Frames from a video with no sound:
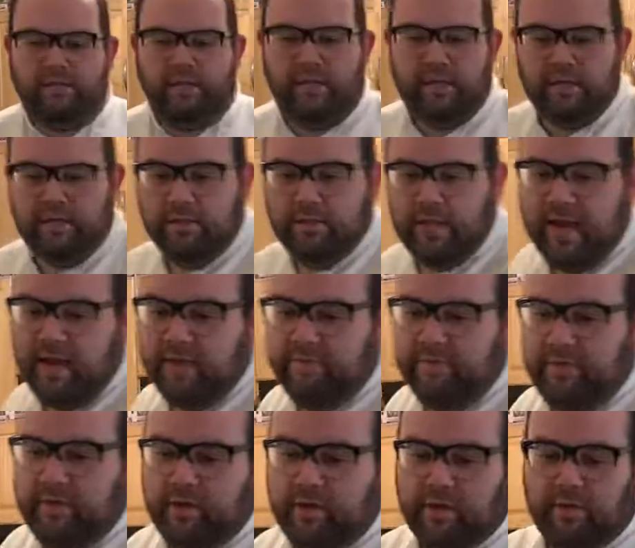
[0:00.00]
I have
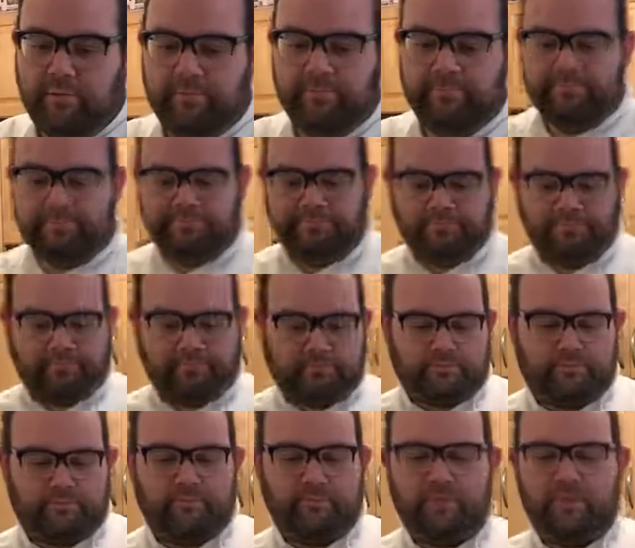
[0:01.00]
here,
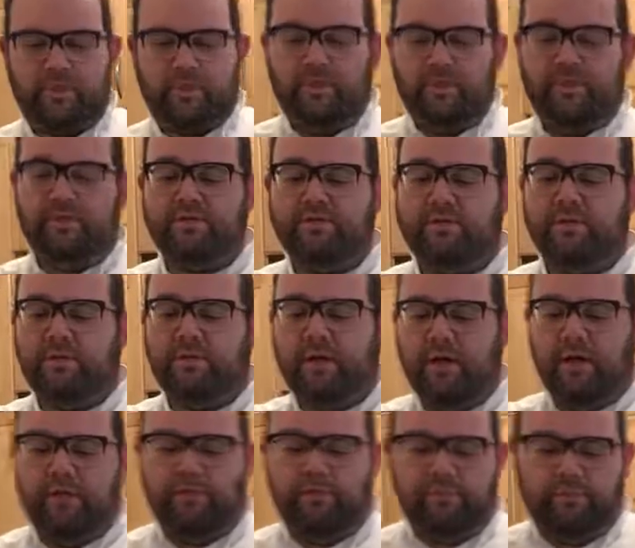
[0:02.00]
these are
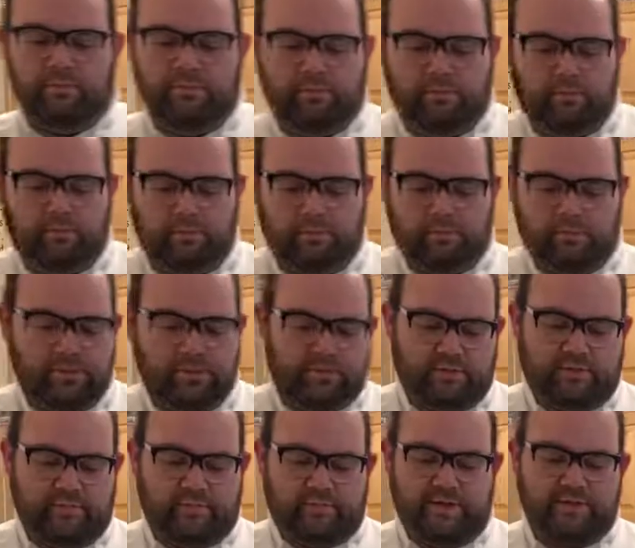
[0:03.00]

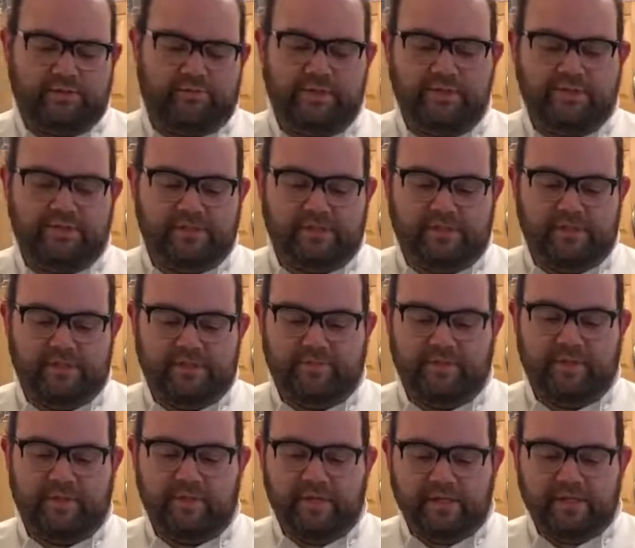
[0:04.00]
just fresh peaches and they
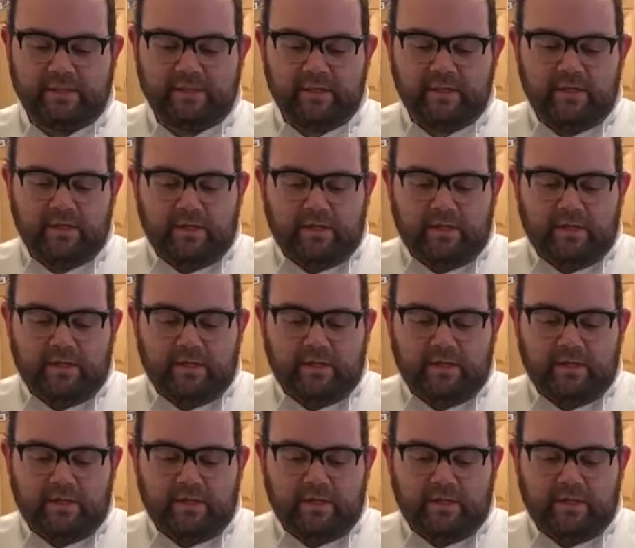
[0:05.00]
smell amazing.